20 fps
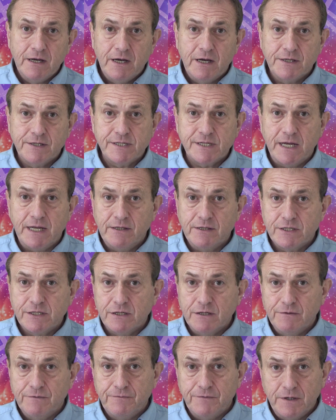a sense
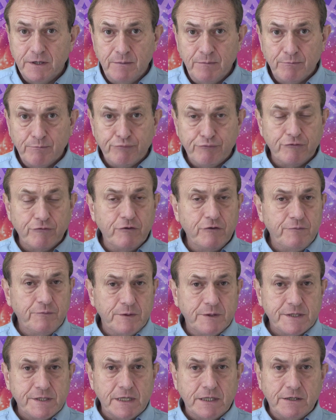of
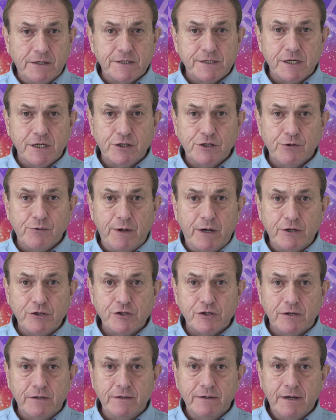improvement in our
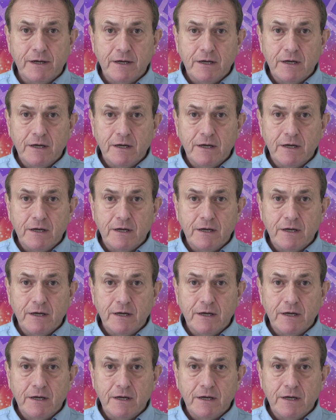situation.